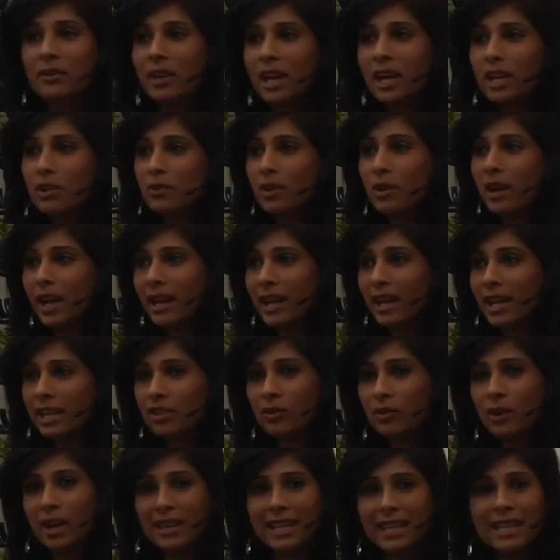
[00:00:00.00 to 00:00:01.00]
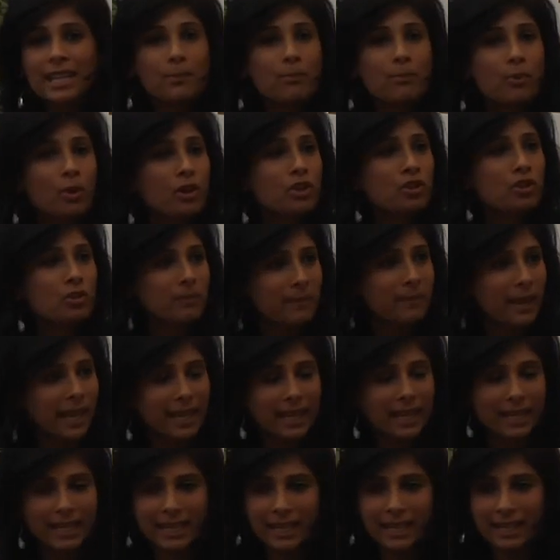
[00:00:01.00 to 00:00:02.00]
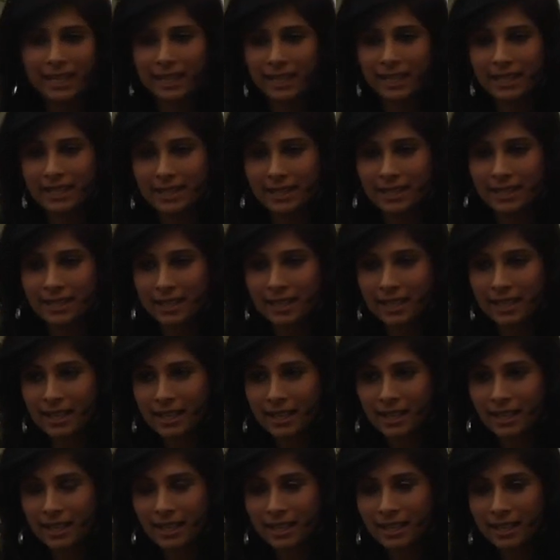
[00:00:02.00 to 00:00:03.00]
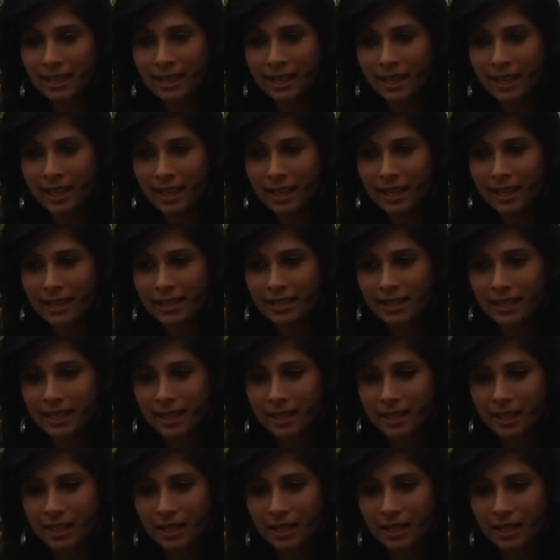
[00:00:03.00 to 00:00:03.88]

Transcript: Right, and so I think the point to make is that